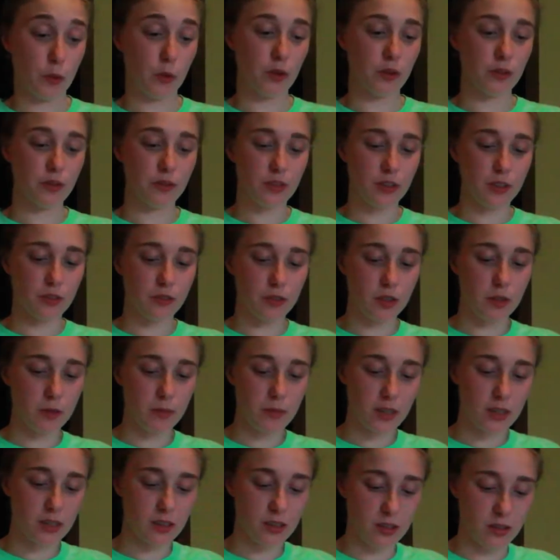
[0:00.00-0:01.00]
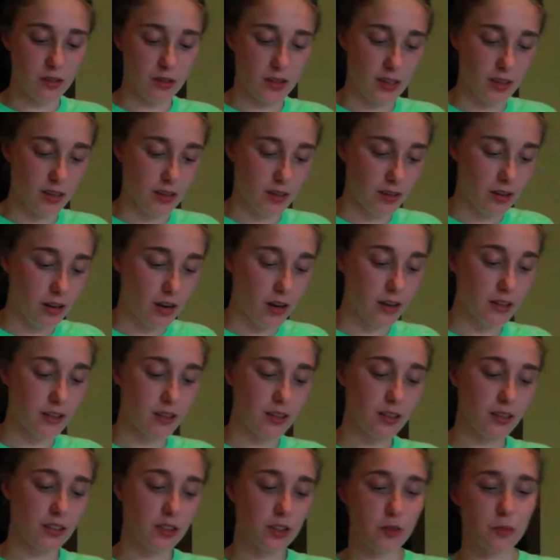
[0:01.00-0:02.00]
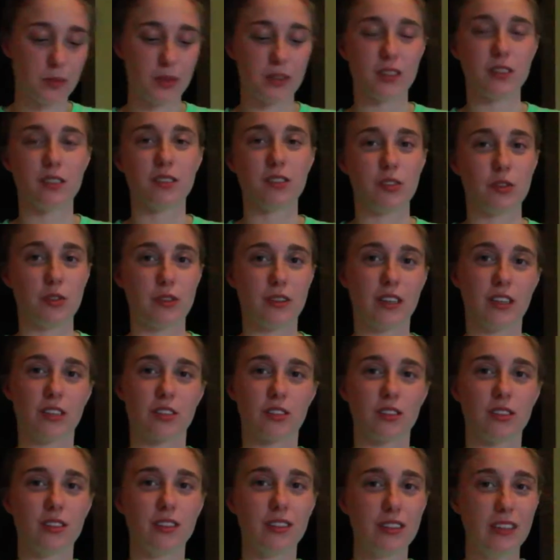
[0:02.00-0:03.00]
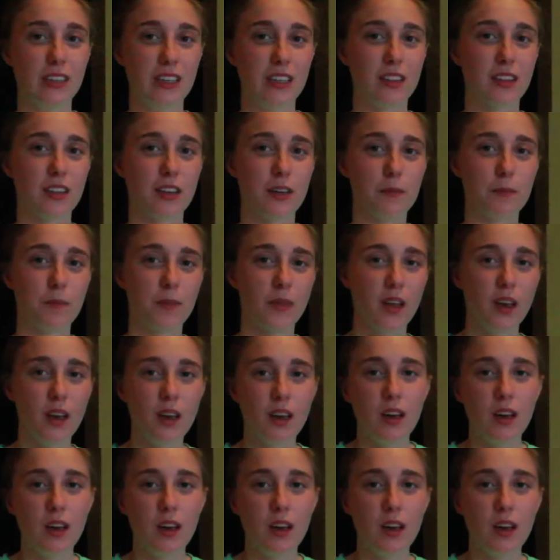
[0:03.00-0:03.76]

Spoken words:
cool for a few minutes so they can harden a little bit so you can actually eat them.